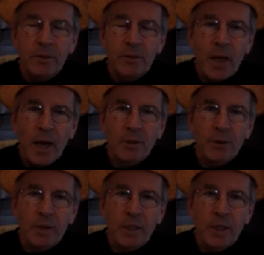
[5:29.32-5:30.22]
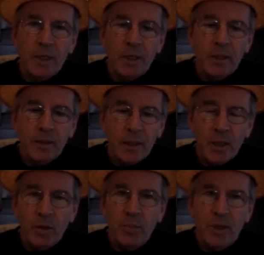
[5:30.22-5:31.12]
to actually
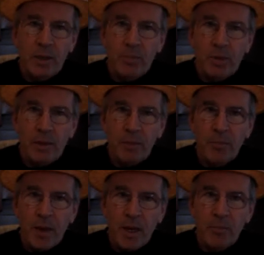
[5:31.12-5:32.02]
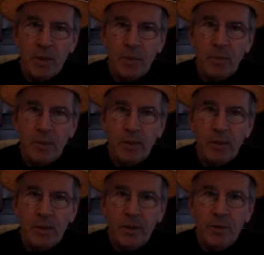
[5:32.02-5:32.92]
kill people and maim people?
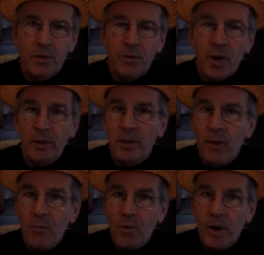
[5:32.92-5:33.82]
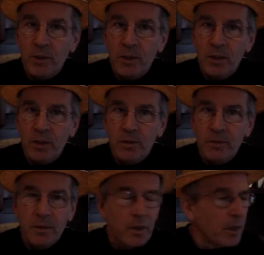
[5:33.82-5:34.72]
Do you want them watching
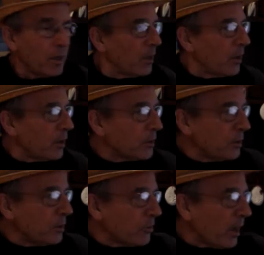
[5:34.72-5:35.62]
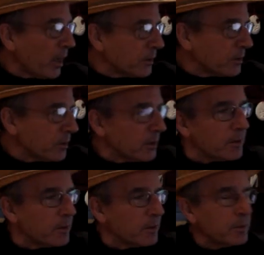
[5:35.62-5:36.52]
you? Or do you want
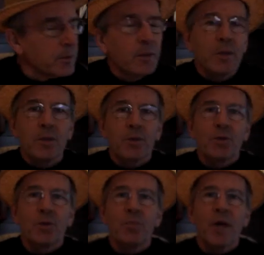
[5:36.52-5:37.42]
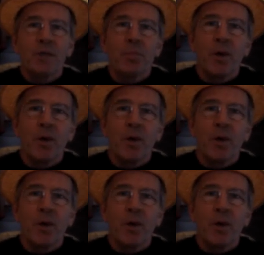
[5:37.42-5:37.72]
your two best